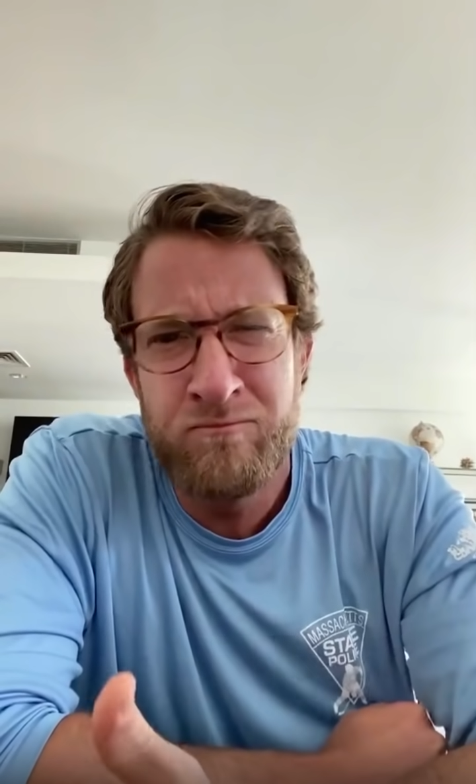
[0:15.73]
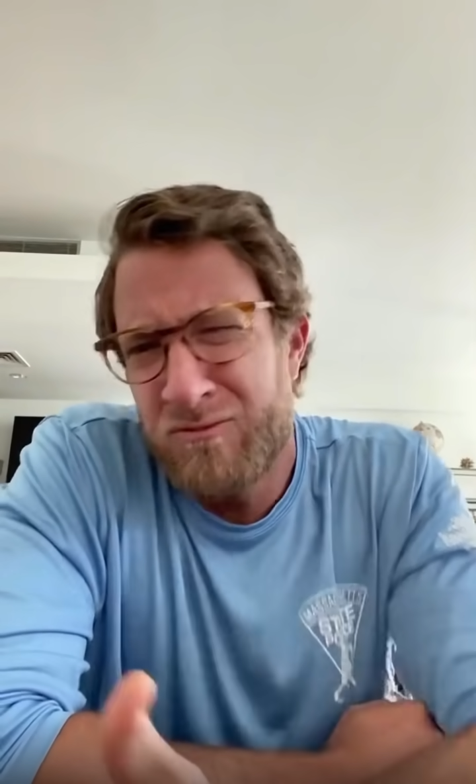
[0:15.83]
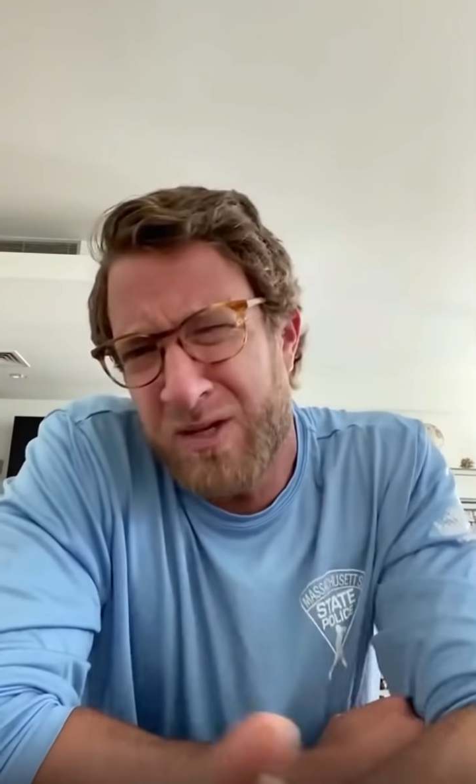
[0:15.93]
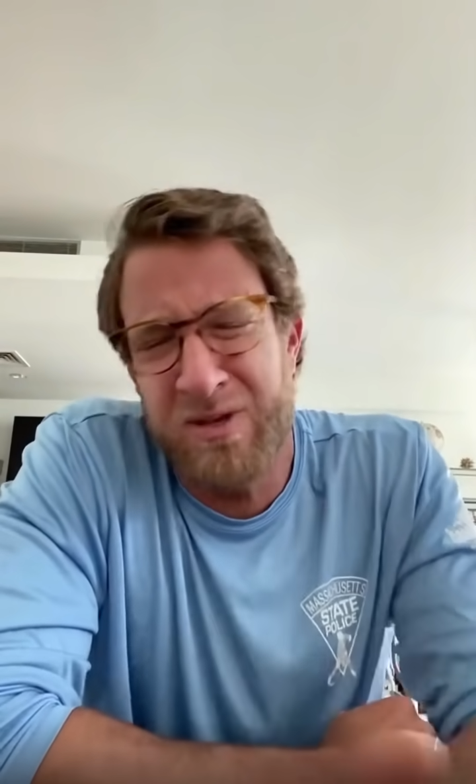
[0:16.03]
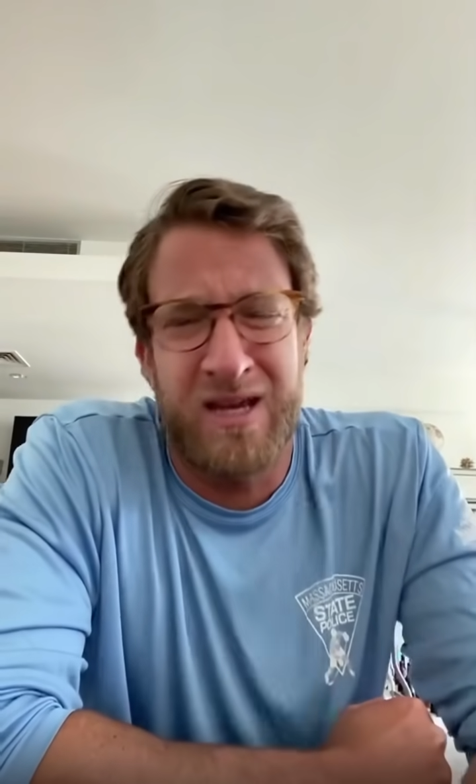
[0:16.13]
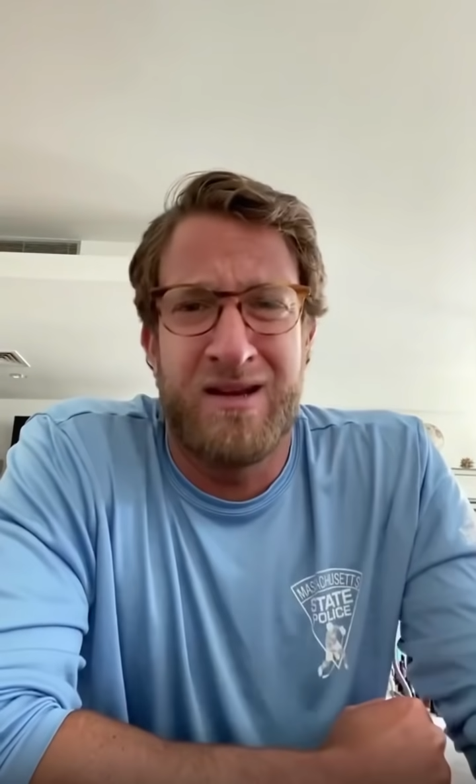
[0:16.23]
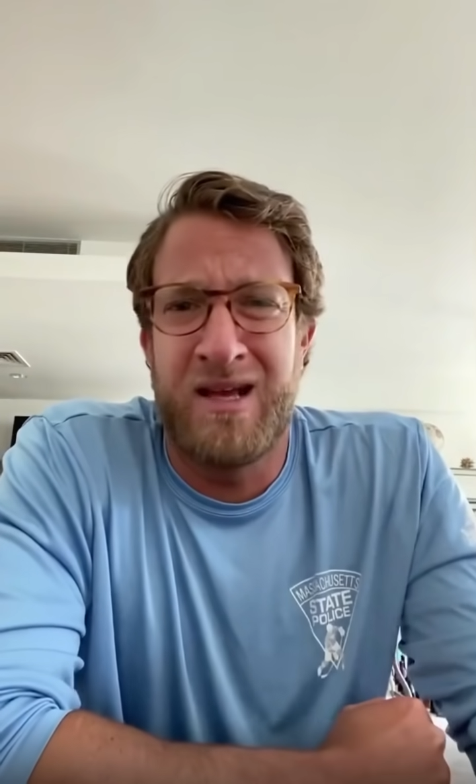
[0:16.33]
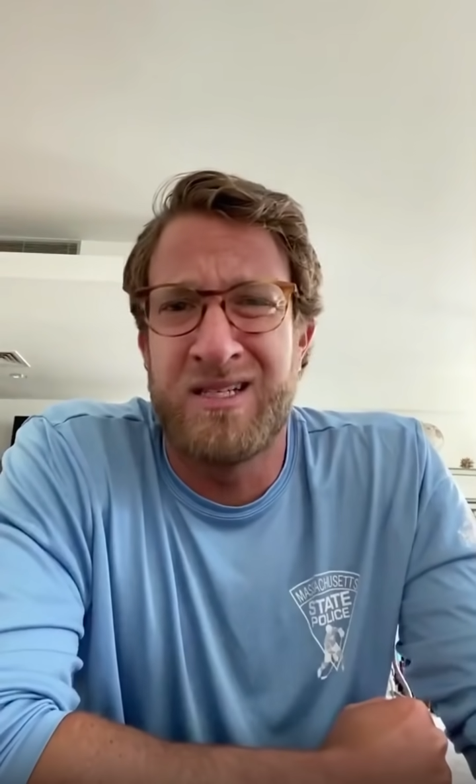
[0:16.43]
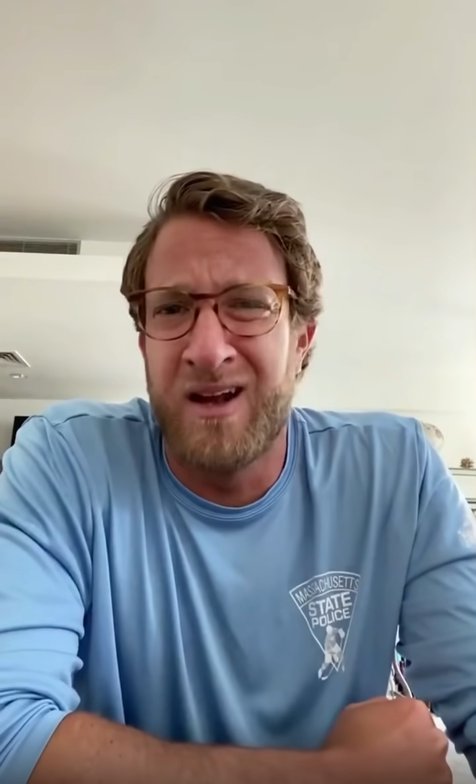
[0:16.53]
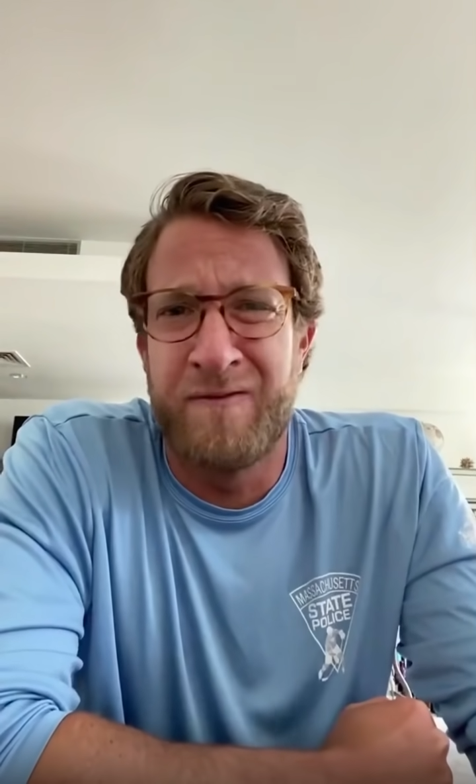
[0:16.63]
Seems like a
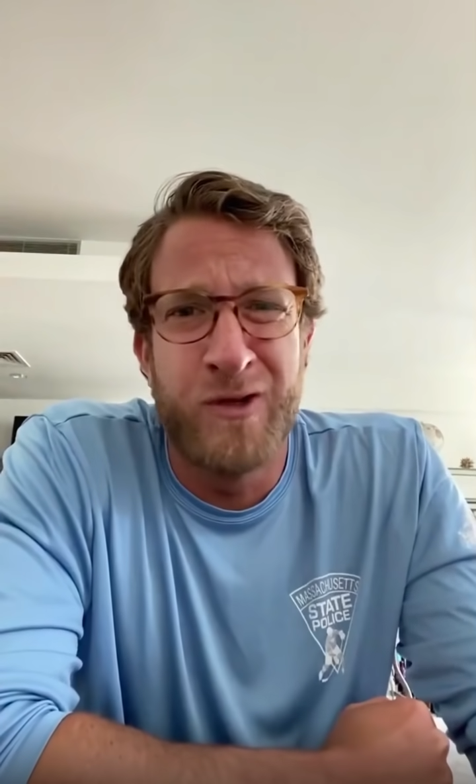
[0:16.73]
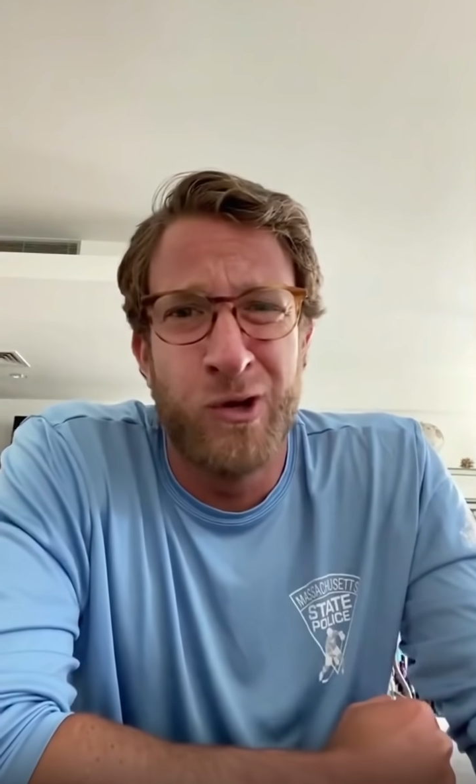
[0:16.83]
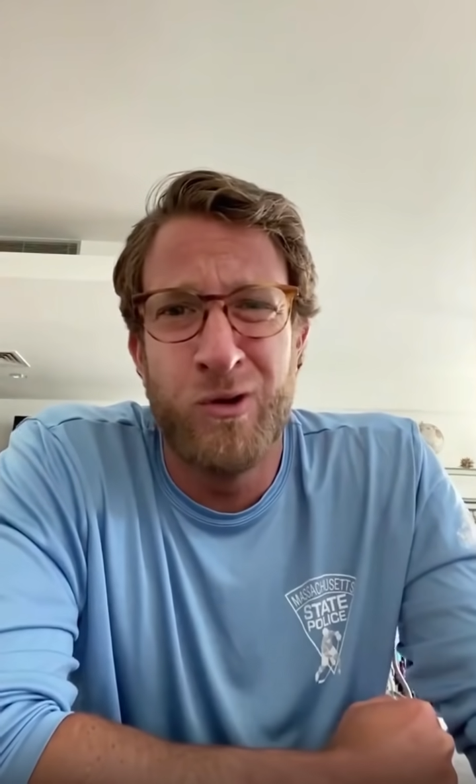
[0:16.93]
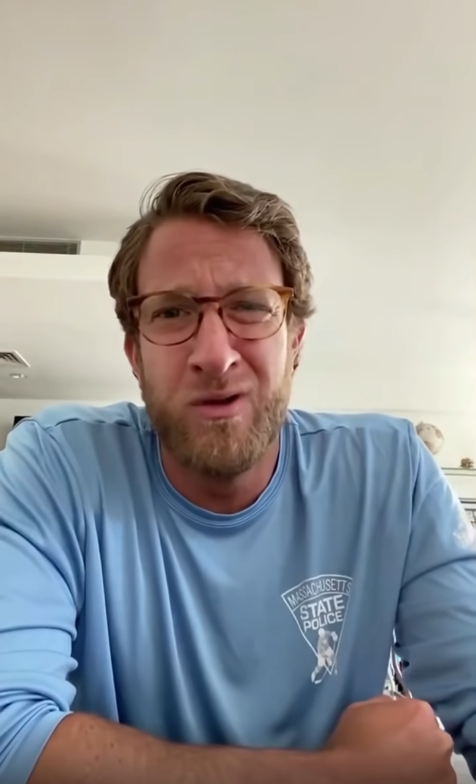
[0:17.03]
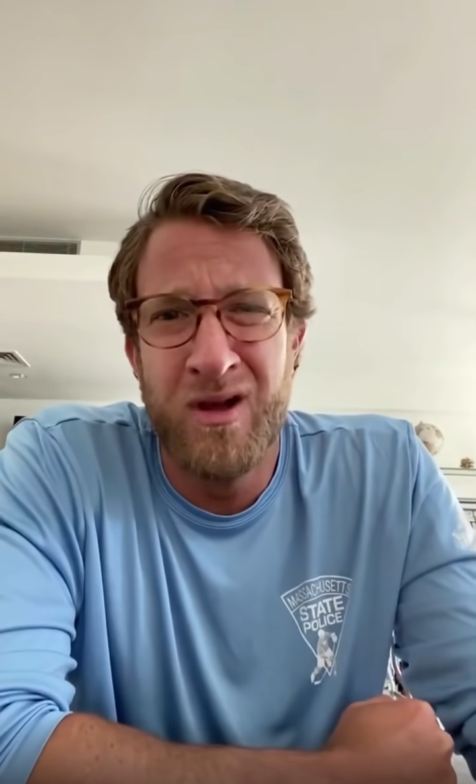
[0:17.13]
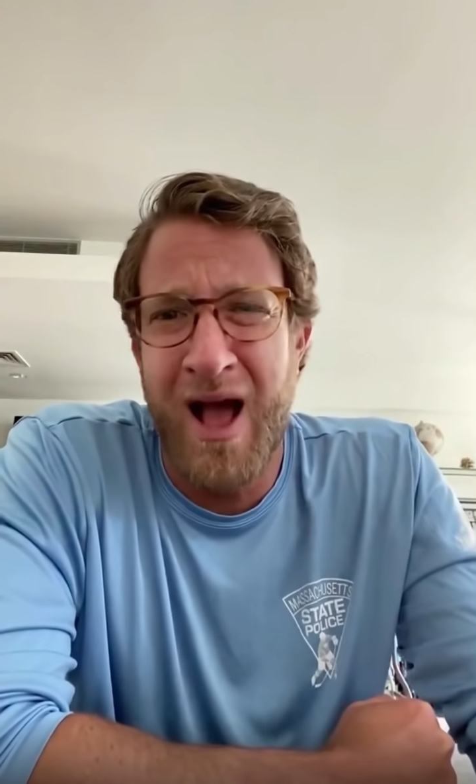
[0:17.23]
nice enough dude.